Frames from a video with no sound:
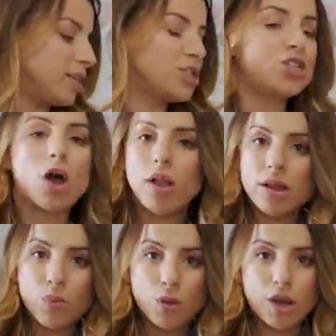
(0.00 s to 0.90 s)
It's
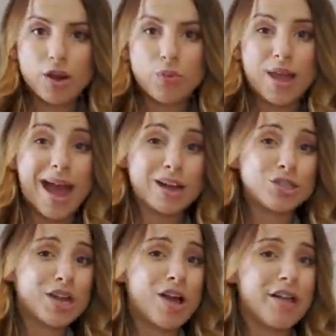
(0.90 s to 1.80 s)
solid wood. We
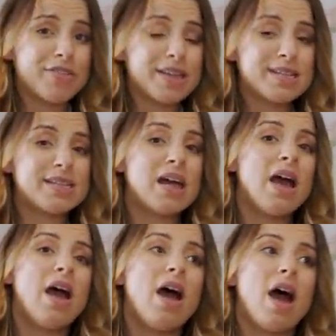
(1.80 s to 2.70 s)
actually got this
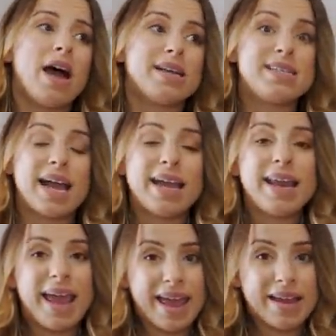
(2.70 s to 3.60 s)
uh,
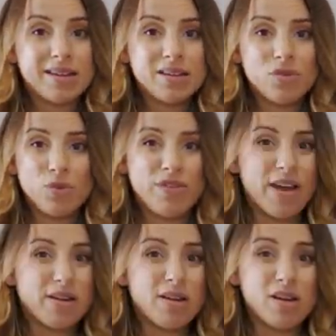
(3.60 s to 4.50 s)
secondhand. We
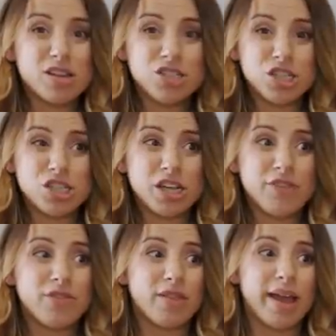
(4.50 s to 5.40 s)
found it on
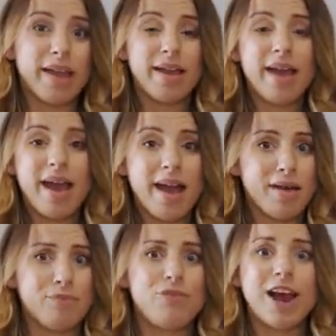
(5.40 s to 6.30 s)
Kijiji for like
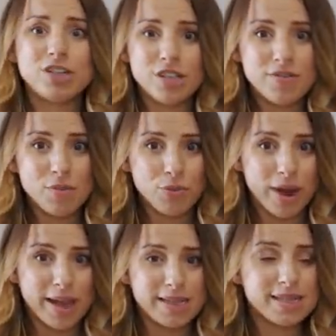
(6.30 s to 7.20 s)
a fraction of the
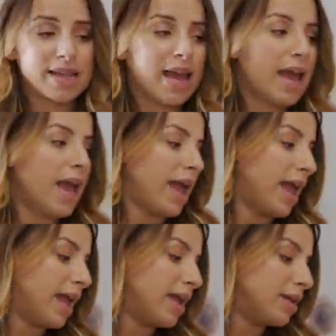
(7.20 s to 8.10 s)
price.
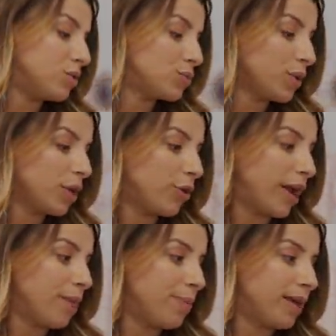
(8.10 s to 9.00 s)
And it was really
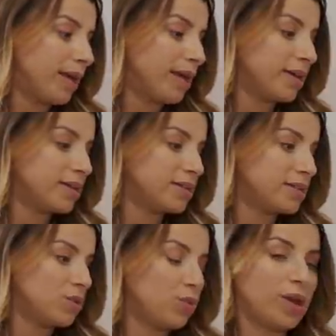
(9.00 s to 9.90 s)
great
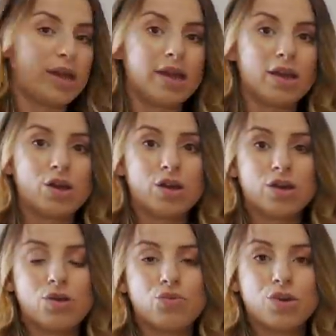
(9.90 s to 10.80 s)
because we
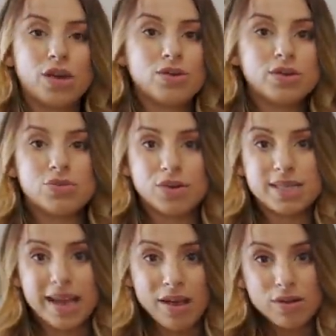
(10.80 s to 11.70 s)
could reuse and
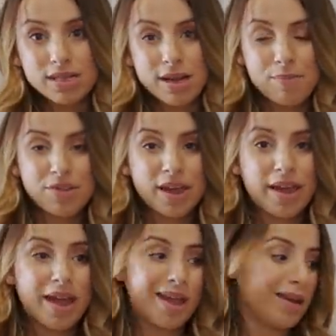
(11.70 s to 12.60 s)
recycle
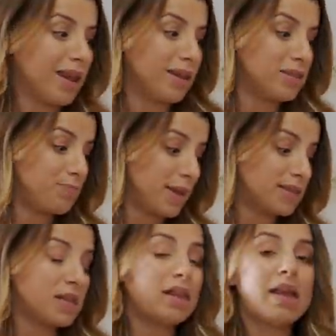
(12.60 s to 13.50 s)
something, and it's
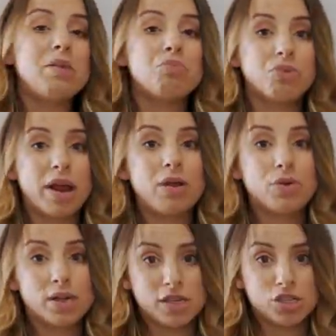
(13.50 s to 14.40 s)
basically in brand
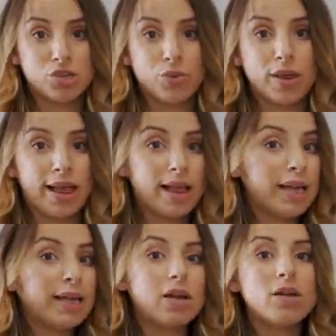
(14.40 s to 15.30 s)
new condition. We like
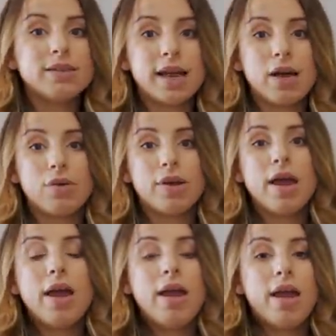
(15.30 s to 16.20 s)
cleaned it all down,
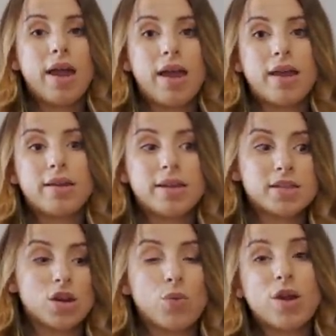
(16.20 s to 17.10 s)
and
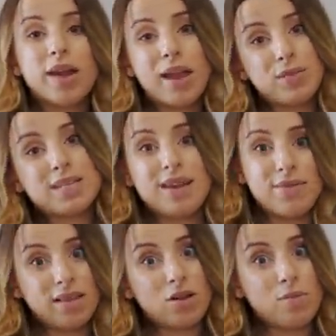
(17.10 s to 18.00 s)
it's gonna work, and we
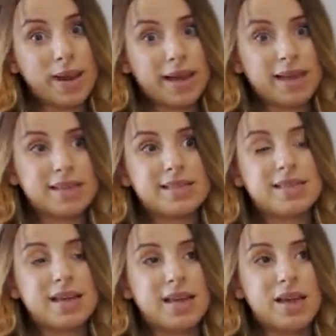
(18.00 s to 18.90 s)
saved a little money
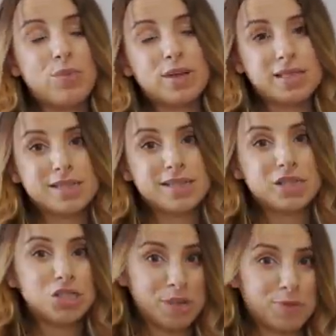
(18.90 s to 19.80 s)
because it wasn't
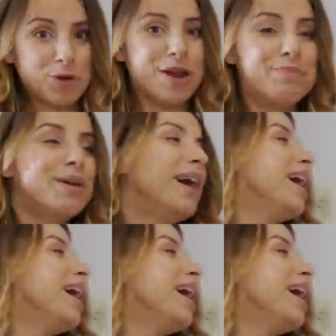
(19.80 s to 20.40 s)
a cheap crib.